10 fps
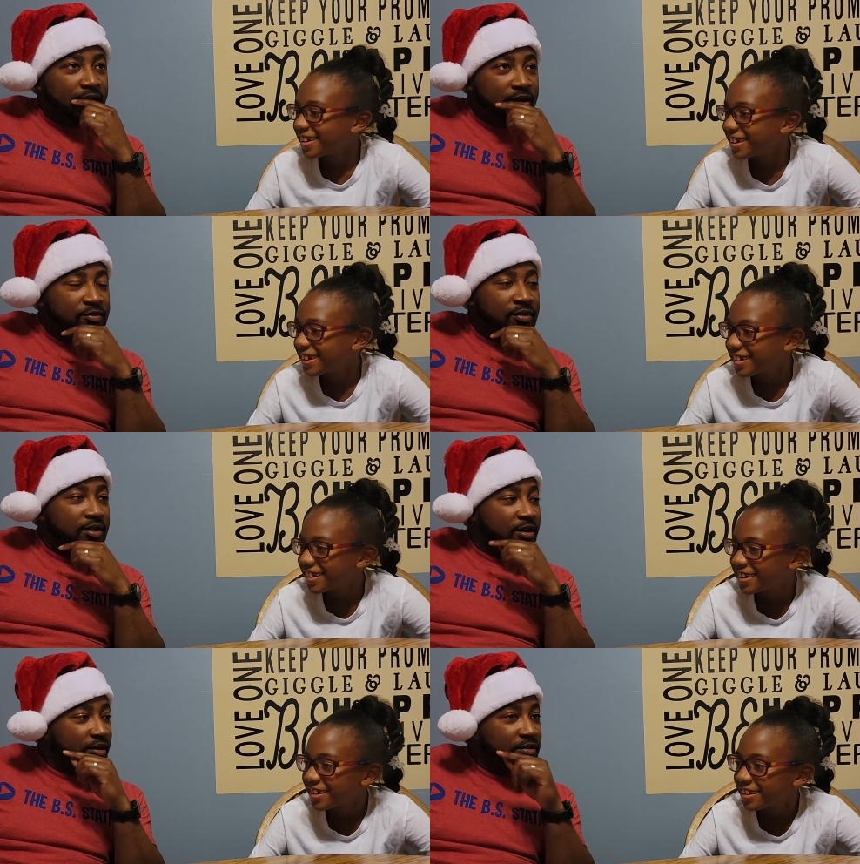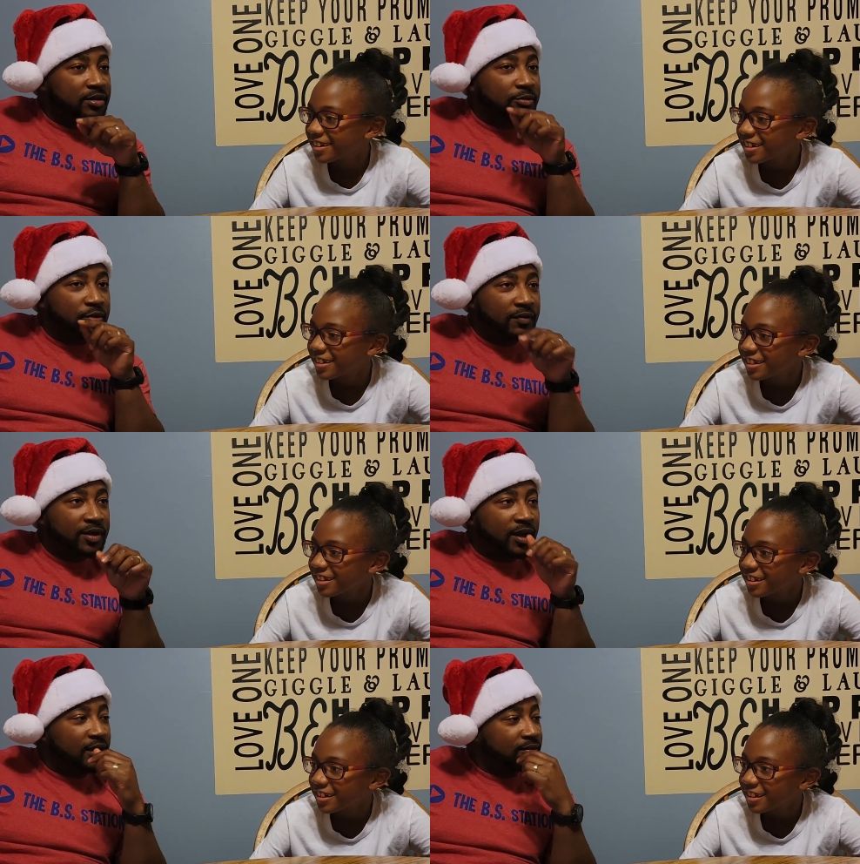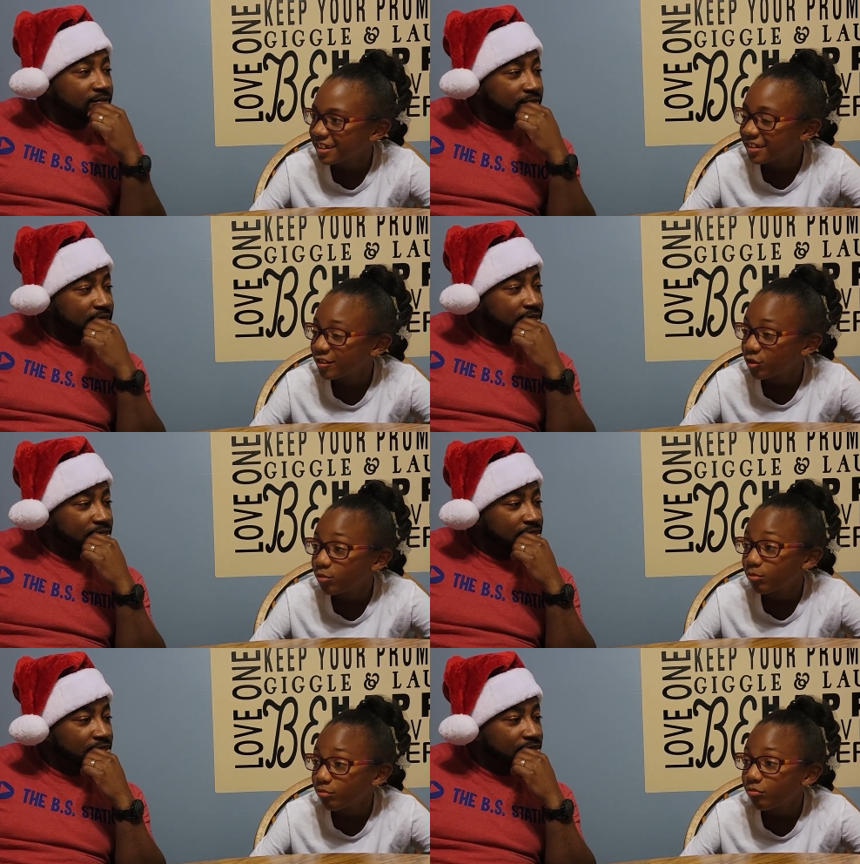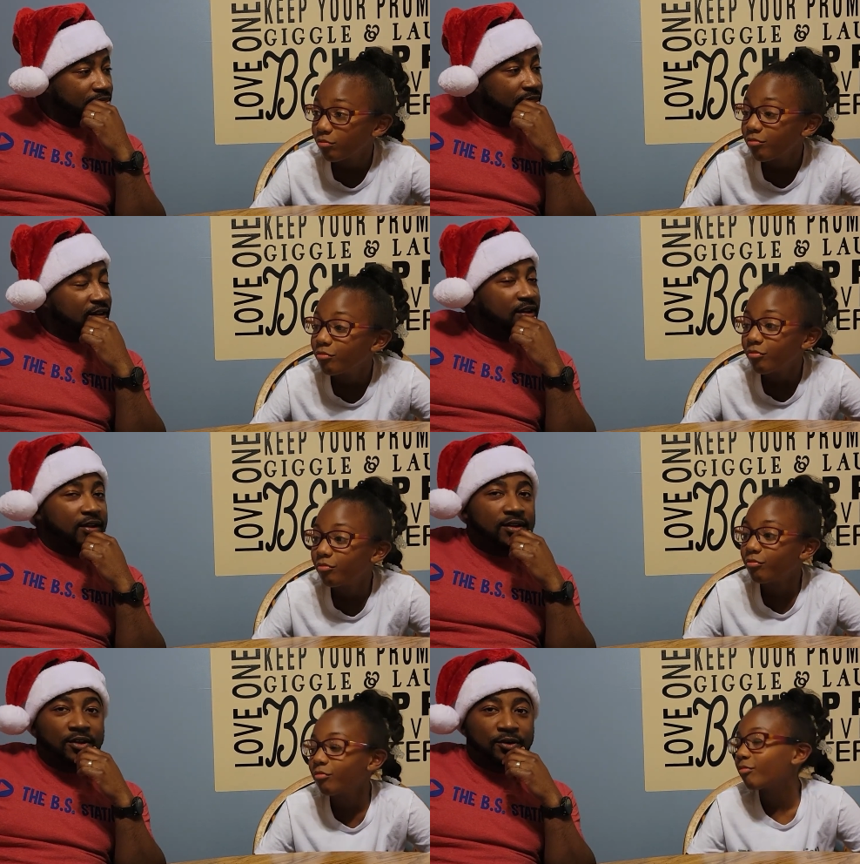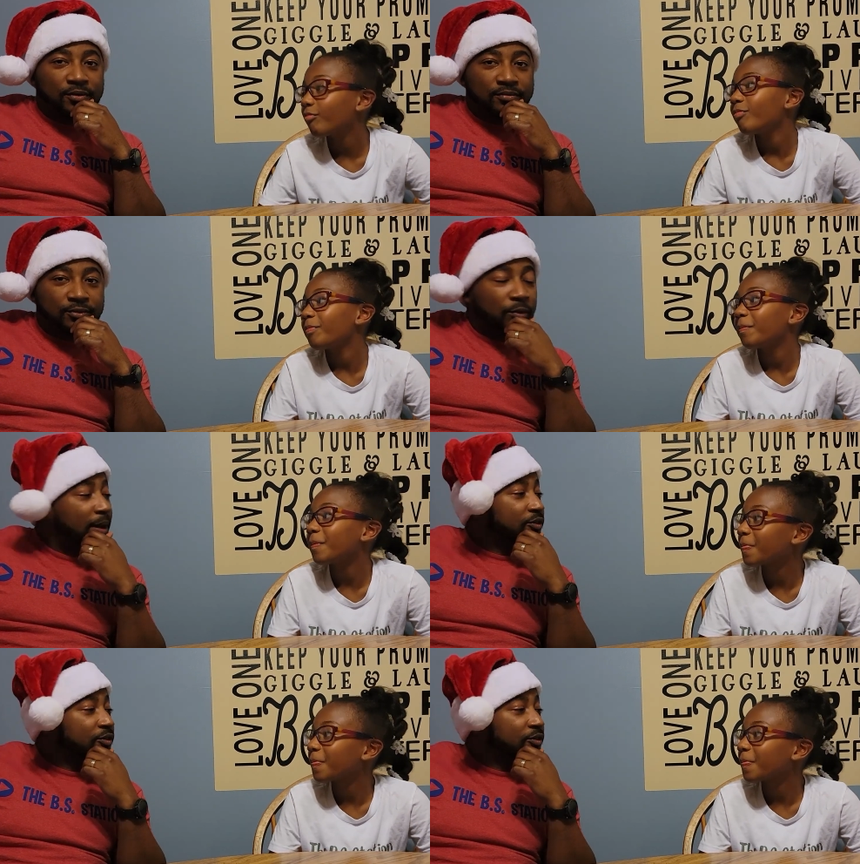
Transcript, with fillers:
Speaker 1: Interesting. Learn something new every day. So, what about